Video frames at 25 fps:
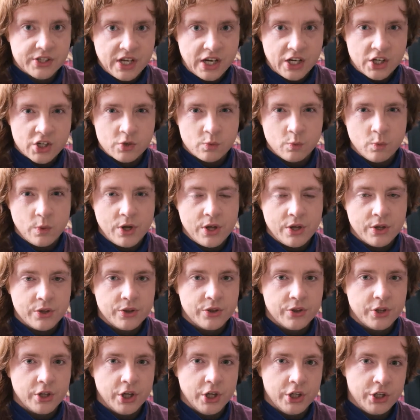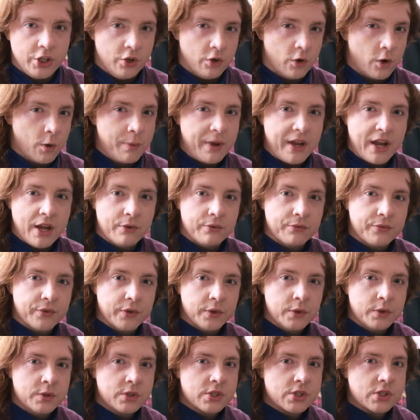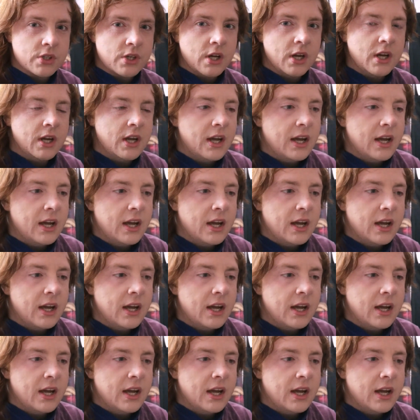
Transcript: section with uh, European foods.